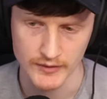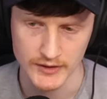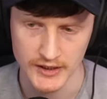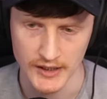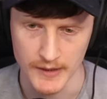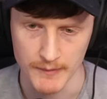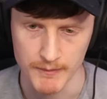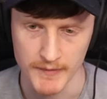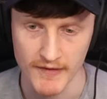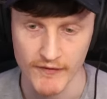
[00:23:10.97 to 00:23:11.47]

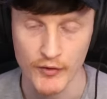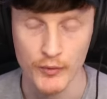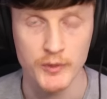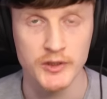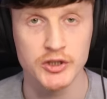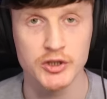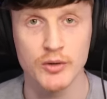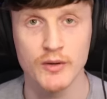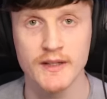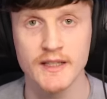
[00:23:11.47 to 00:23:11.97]
So if you
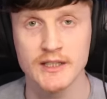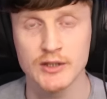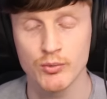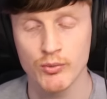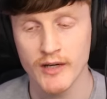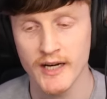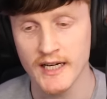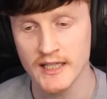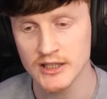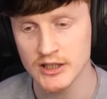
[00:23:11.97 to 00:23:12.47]
enjoyed this
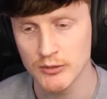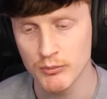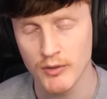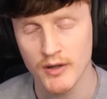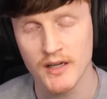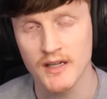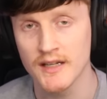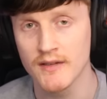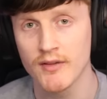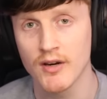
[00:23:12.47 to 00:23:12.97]
reaction,
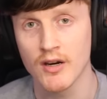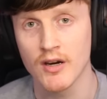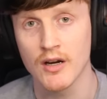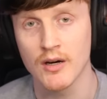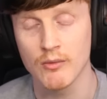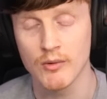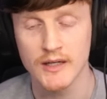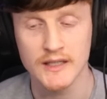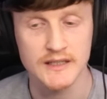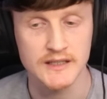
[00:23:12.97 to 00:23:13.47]
why not leave a
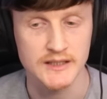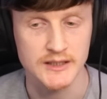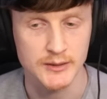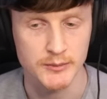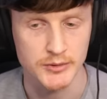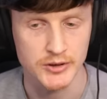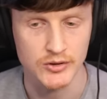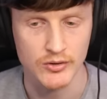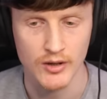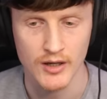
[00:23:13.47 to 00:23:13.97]
like, rate, and
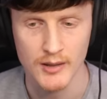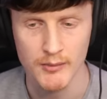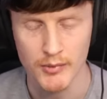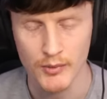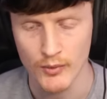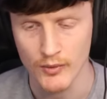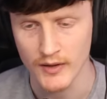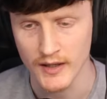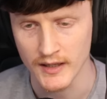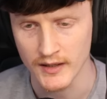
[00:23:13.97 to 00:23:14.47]

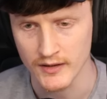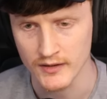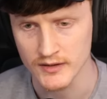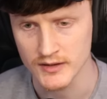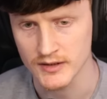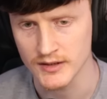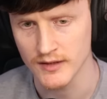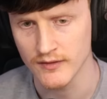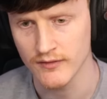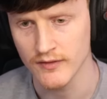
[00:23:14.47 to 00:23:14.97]
subscribe, all that good
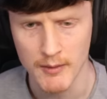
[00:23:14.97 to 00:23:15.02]
stuff.